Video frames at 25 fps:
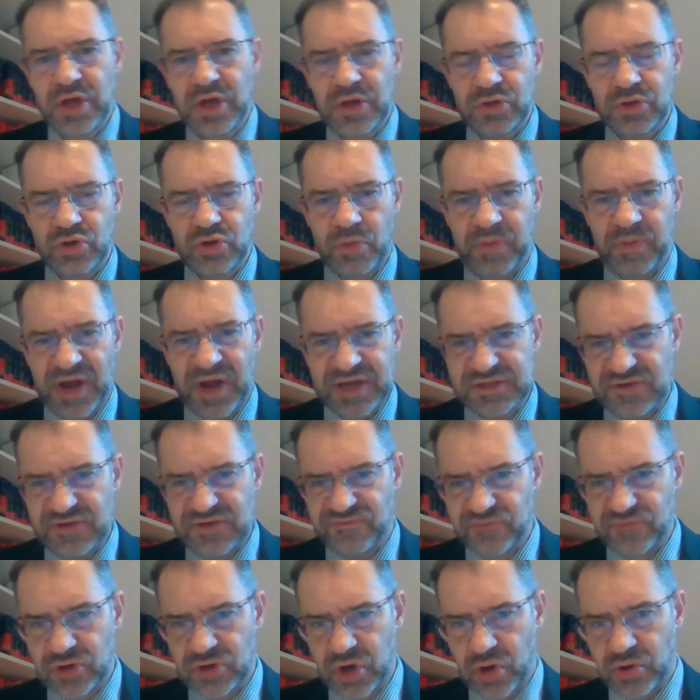you apply
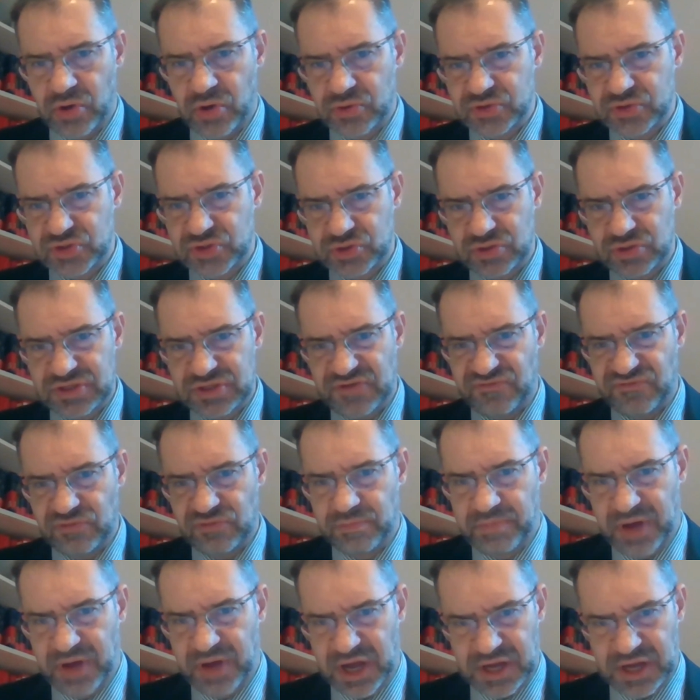different laws to
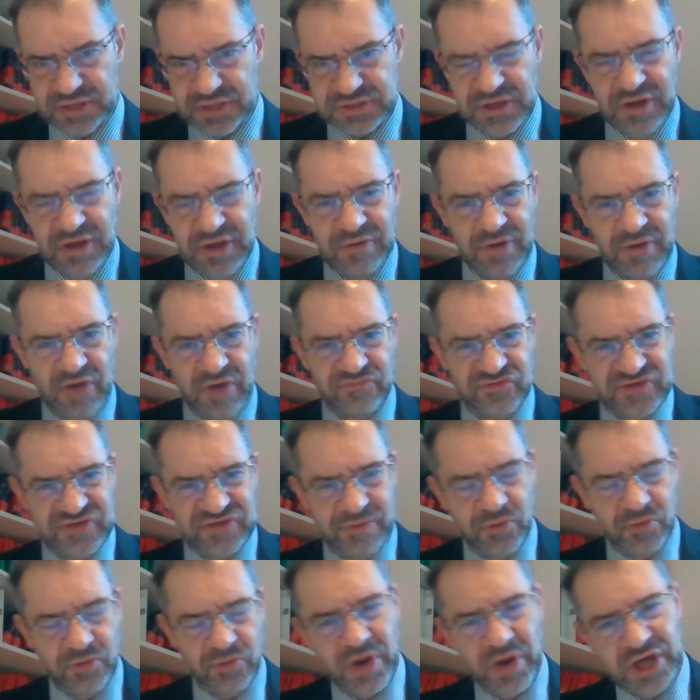different parts of the
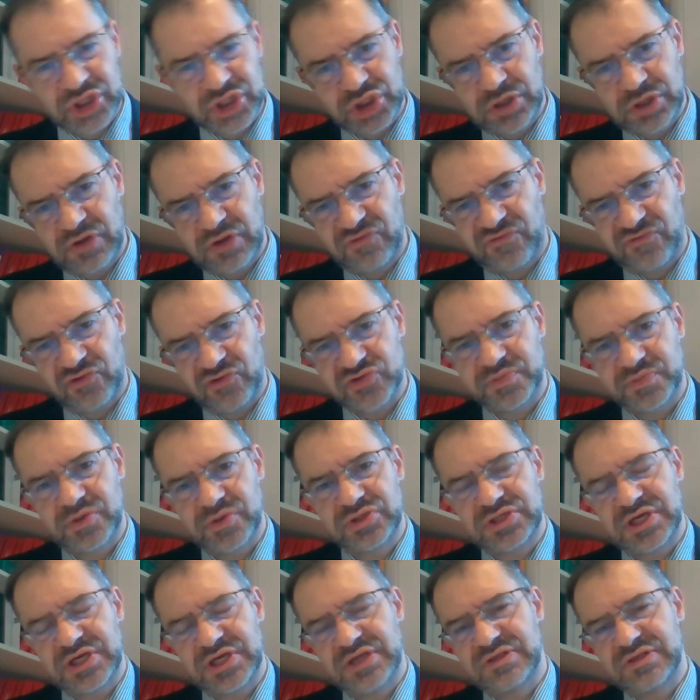same question,
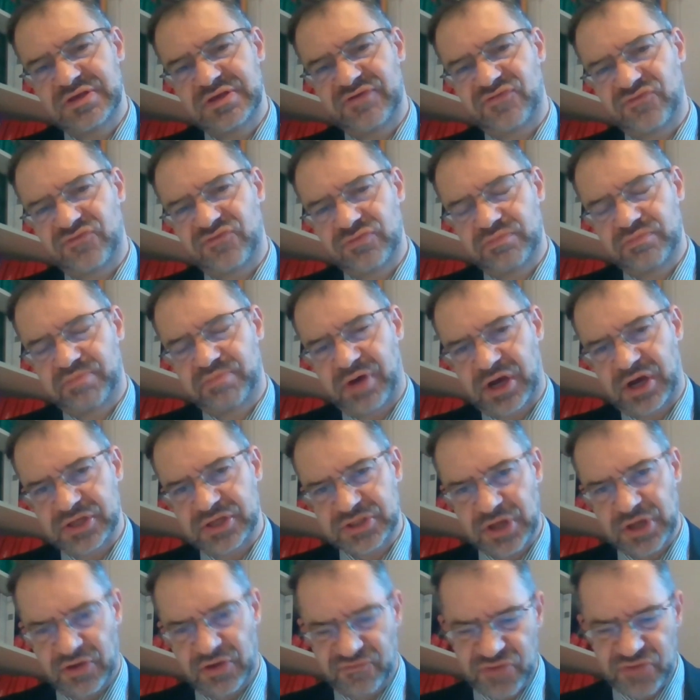enforcement in different
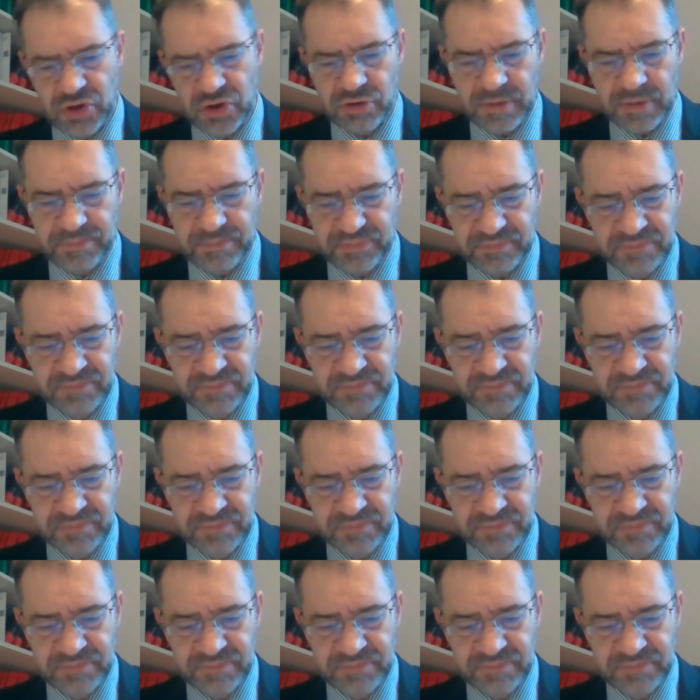parts of Europe.